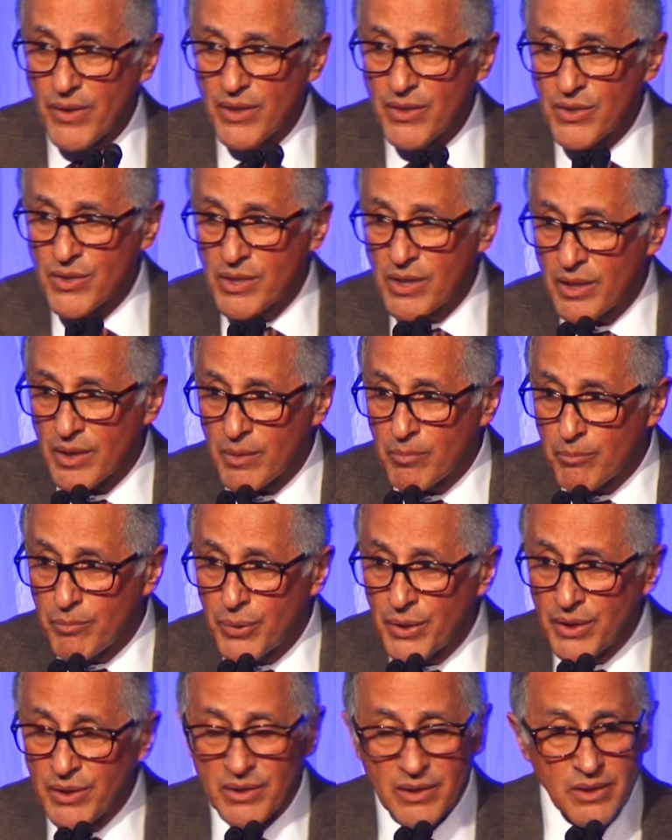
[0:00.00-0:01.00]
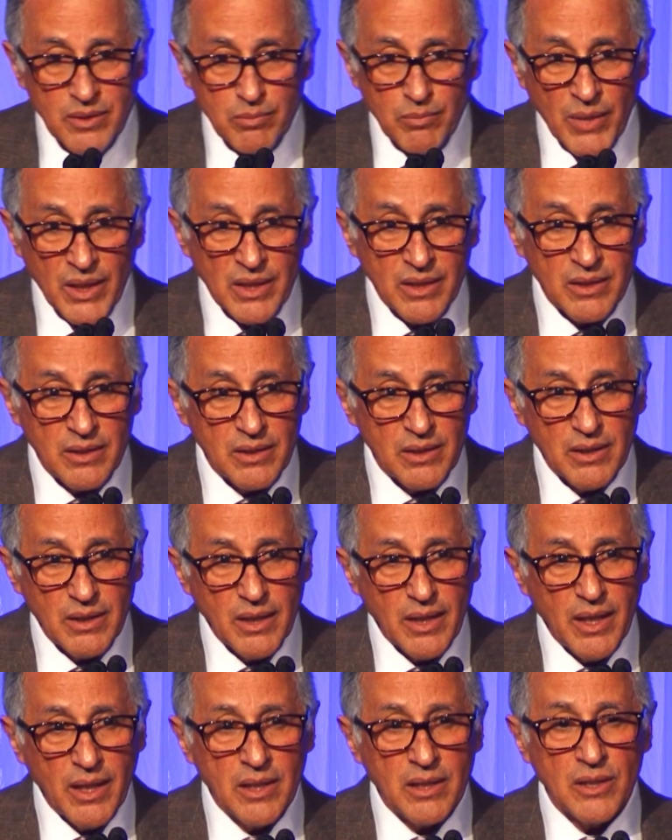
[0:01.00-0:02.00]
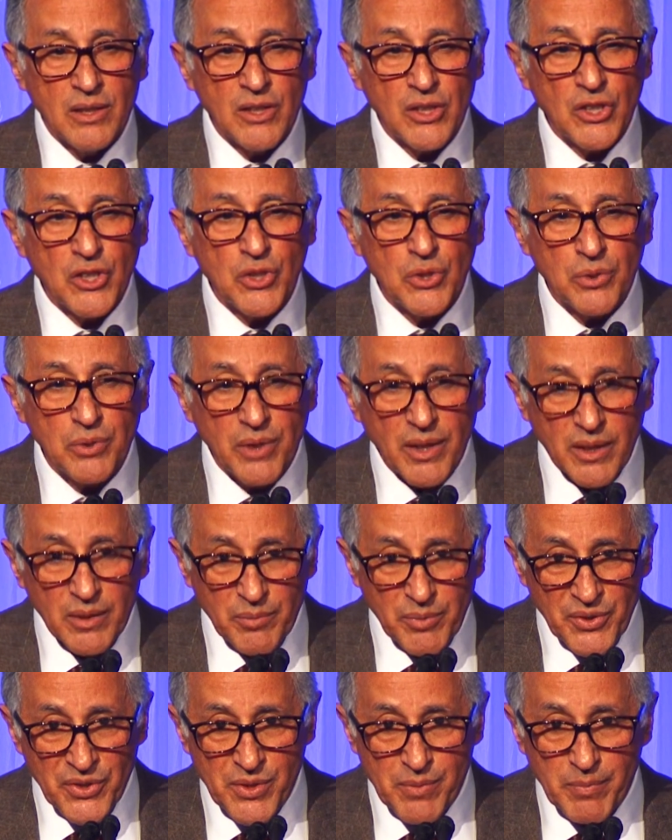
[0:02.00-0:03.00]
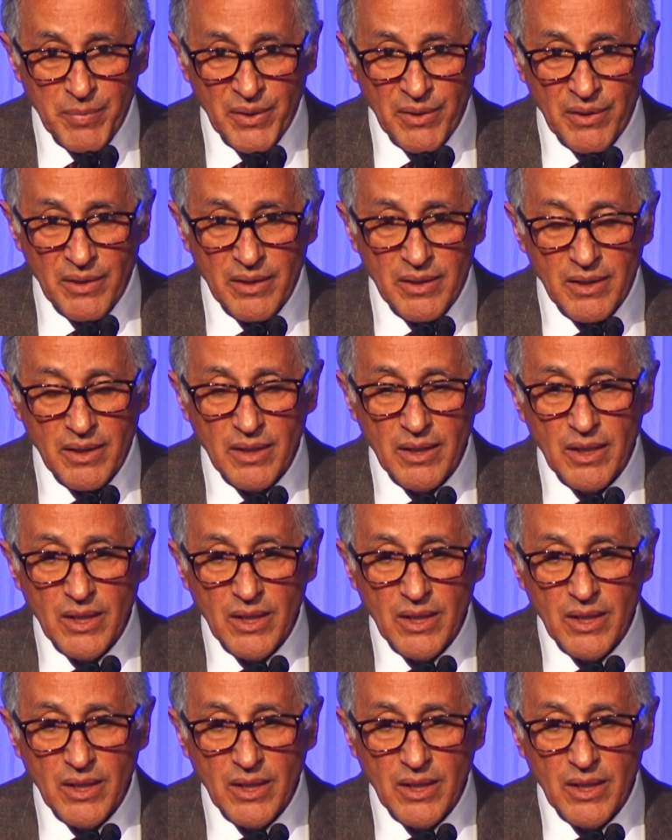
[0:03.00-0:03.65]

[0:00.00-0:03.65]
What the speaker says: She had a brilliant mind and an incredible spirit.